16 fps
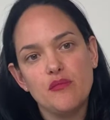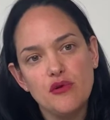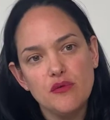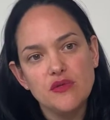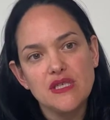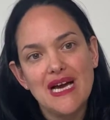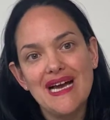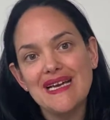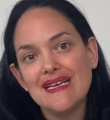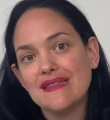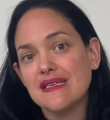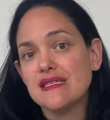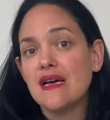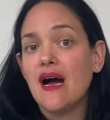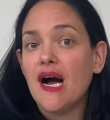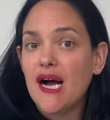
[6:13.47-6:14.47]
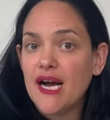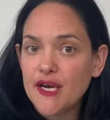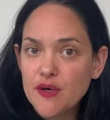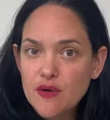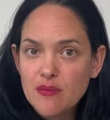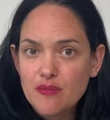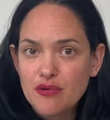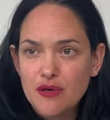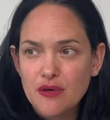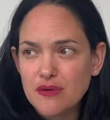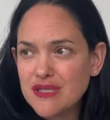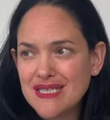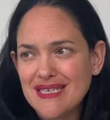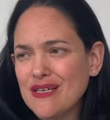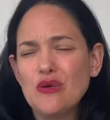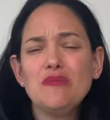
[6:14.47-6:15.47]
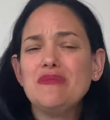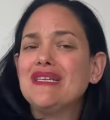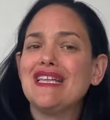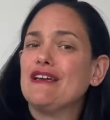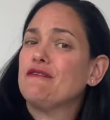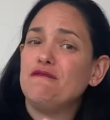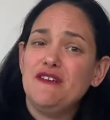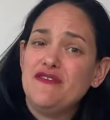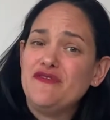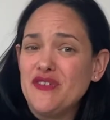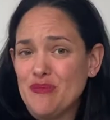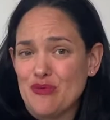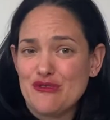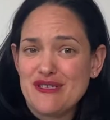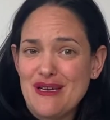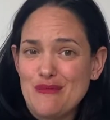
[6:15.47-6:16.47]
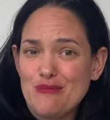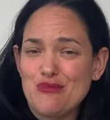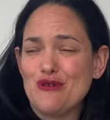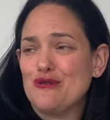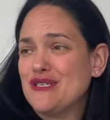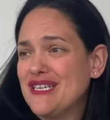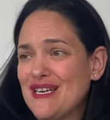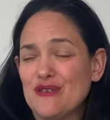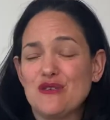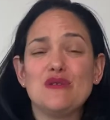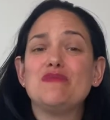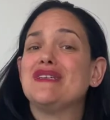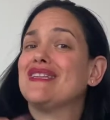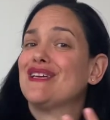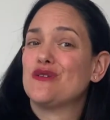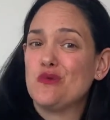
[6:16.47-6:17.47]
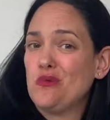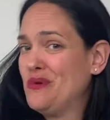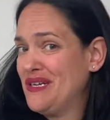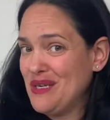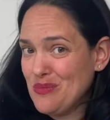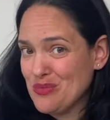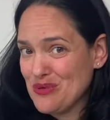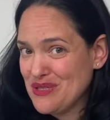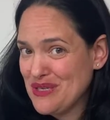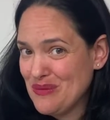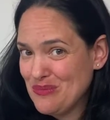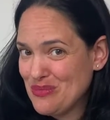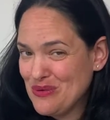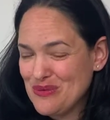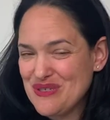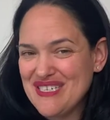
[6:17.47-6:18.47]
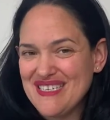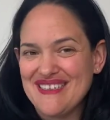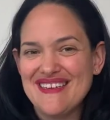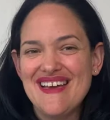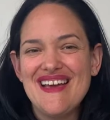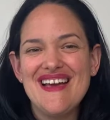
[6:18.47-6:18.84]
diet that's higher in protein, I don't mean like 50% protein, I could mean like 20% protein,